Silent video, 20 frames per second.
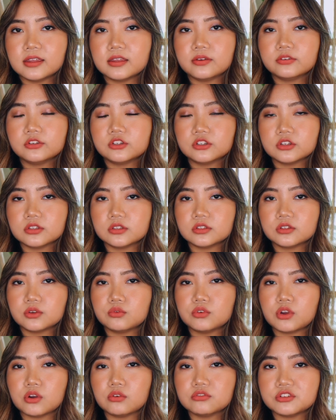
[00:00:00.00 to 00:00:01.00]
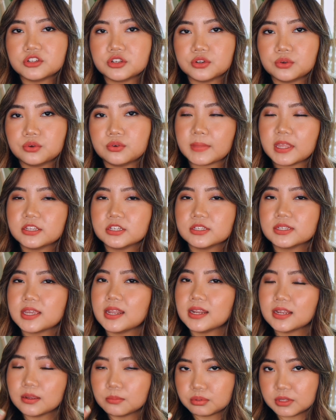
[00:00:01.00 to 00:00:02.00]
It was just so go-to. It just
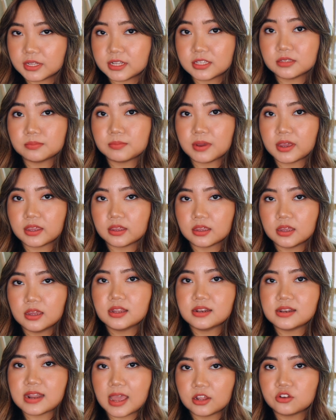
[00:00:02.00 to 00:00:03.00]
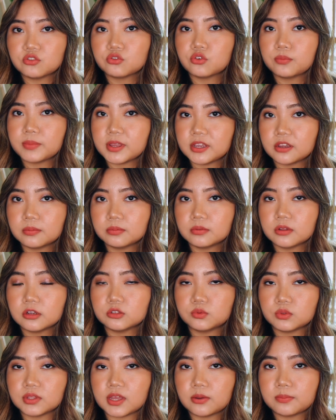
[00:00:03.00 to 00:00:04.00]
kind of completes my natural makeup
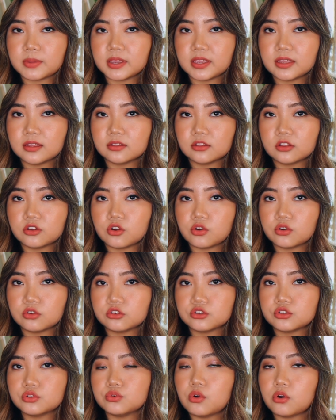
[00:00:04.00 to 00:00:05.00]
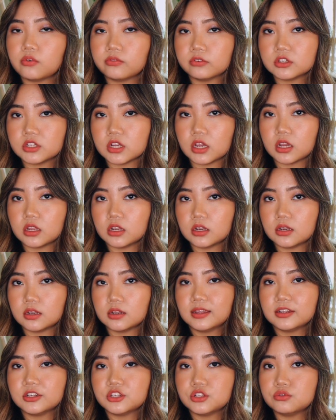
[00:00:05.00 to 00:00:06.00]
looks without making it look too overdone
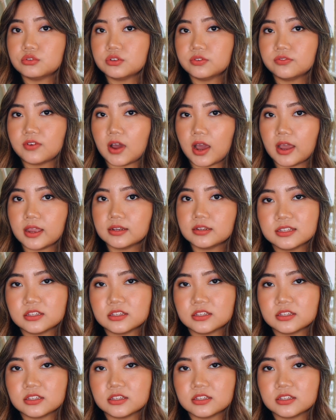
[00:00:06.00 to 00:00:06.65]
and too defined.